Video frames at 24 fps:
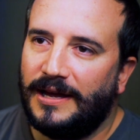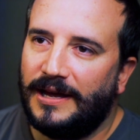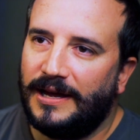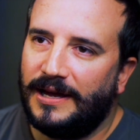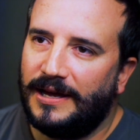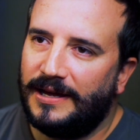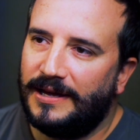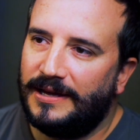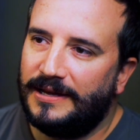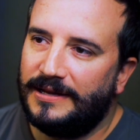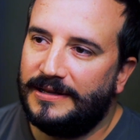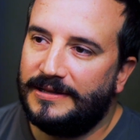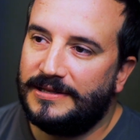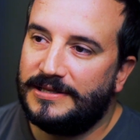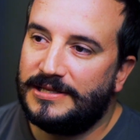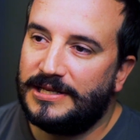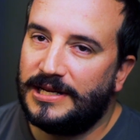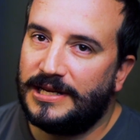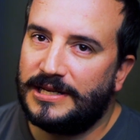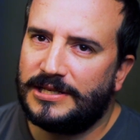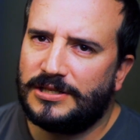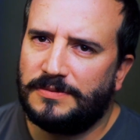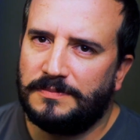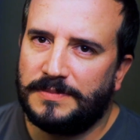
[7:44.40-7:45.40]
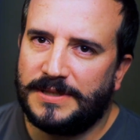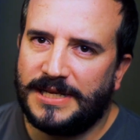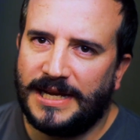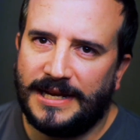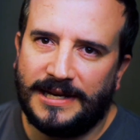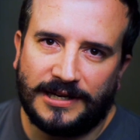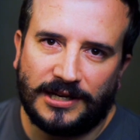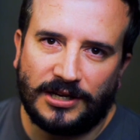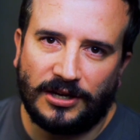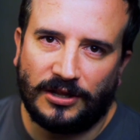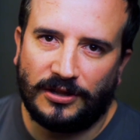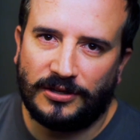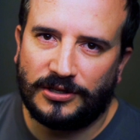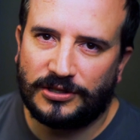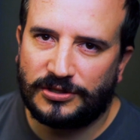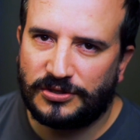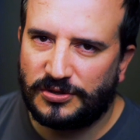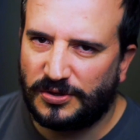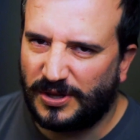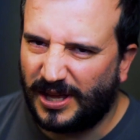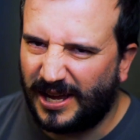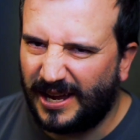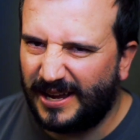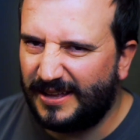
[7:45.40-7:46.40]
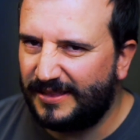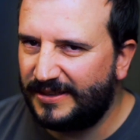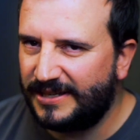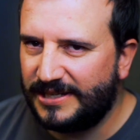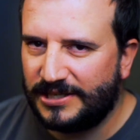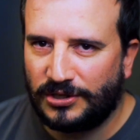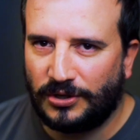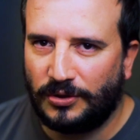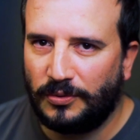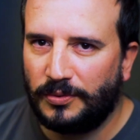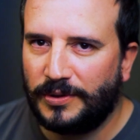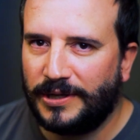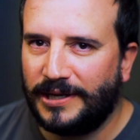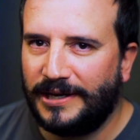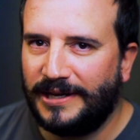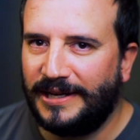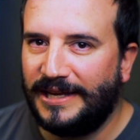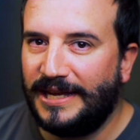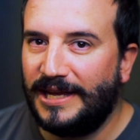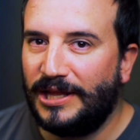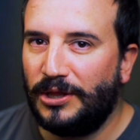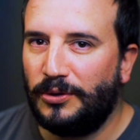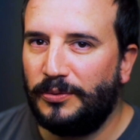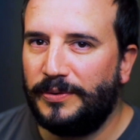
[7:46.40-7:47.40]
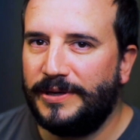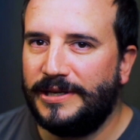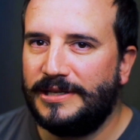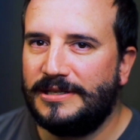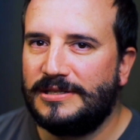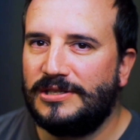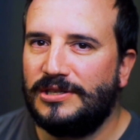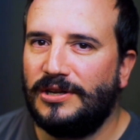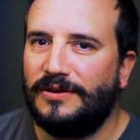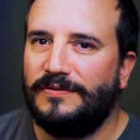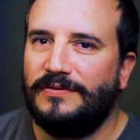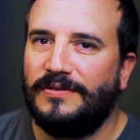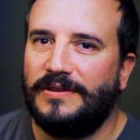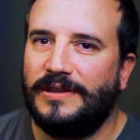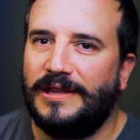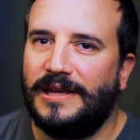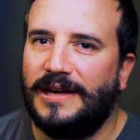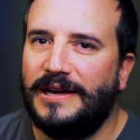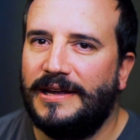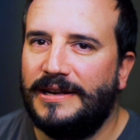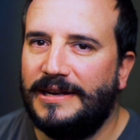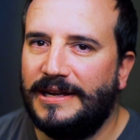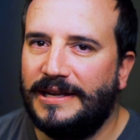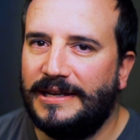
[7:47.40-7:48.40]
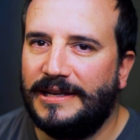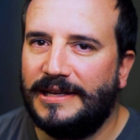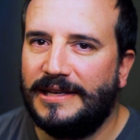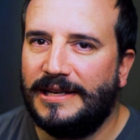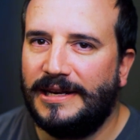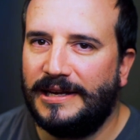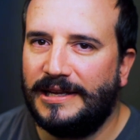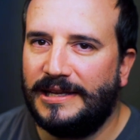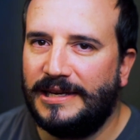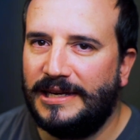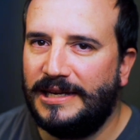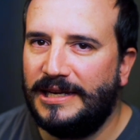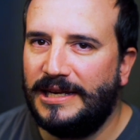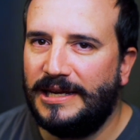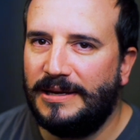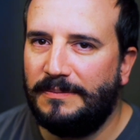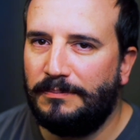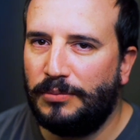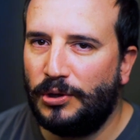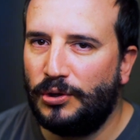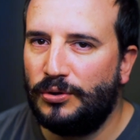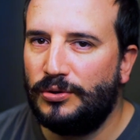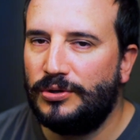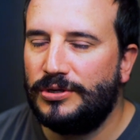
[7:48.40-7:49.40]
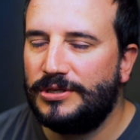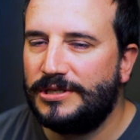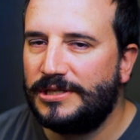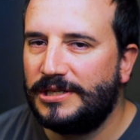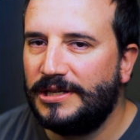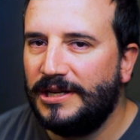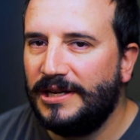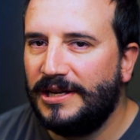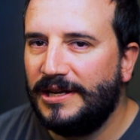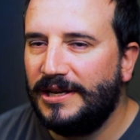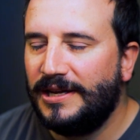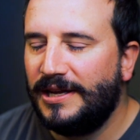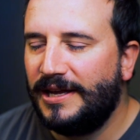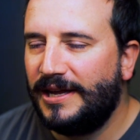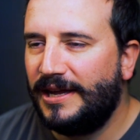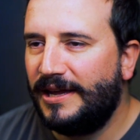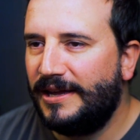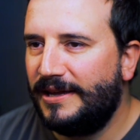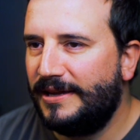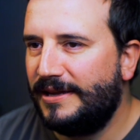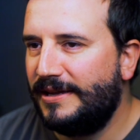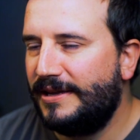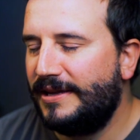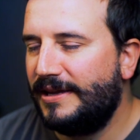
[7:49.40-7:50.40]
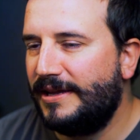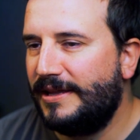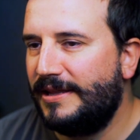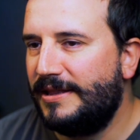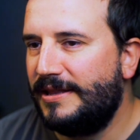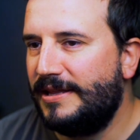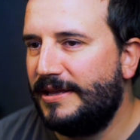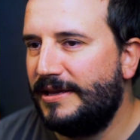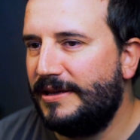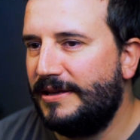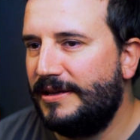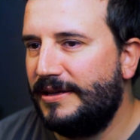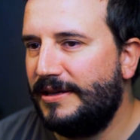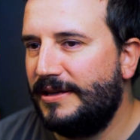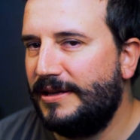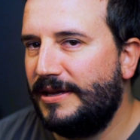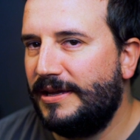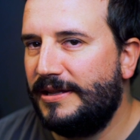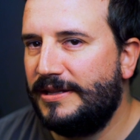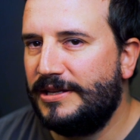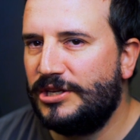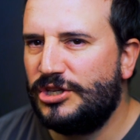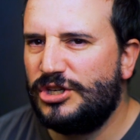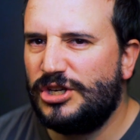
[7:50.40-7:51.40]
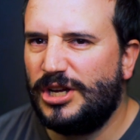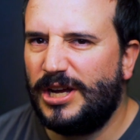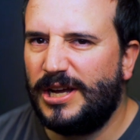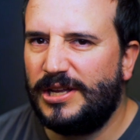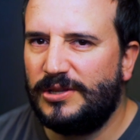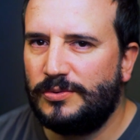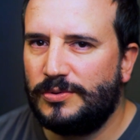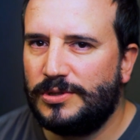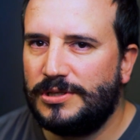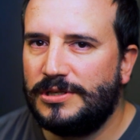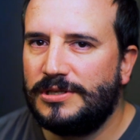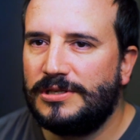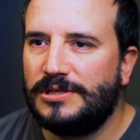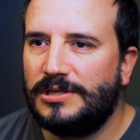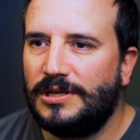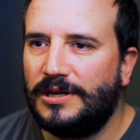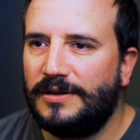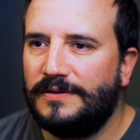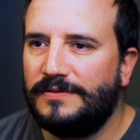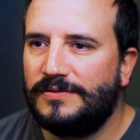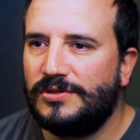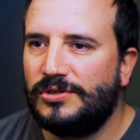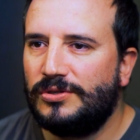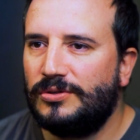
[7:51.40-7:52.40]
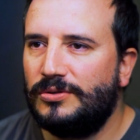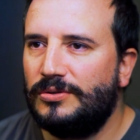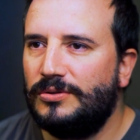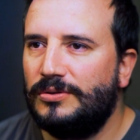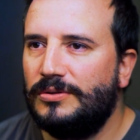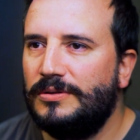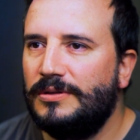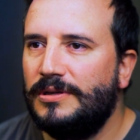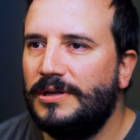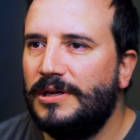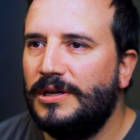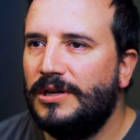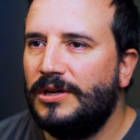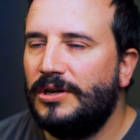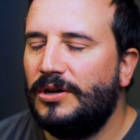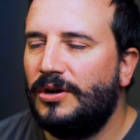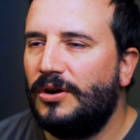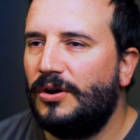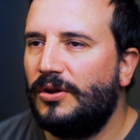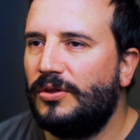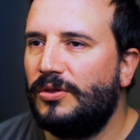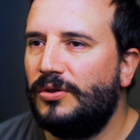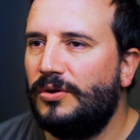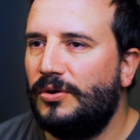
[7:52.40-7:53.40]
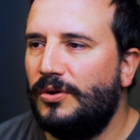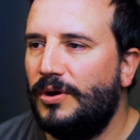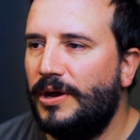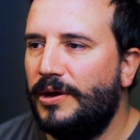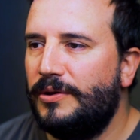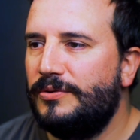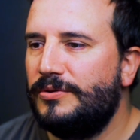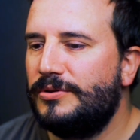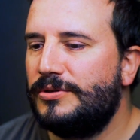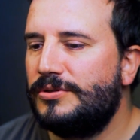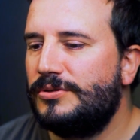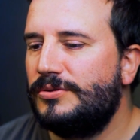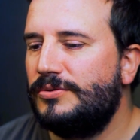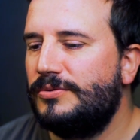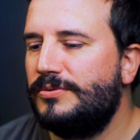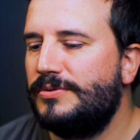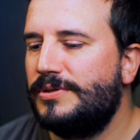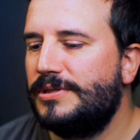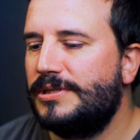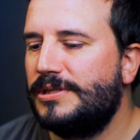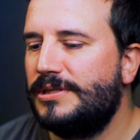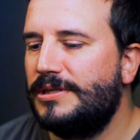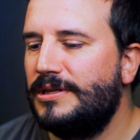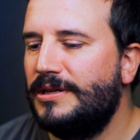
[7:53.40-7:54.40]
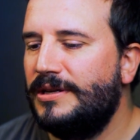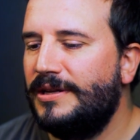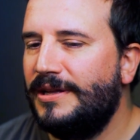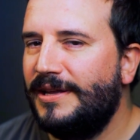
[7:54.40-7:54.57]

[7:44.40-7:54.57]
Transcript: And yeah, some Tenet colours, so the highlights are all kind of yellowy and stuff like that, and then kind of greeny blues in the shadows and stuff, so or throughout. So it was,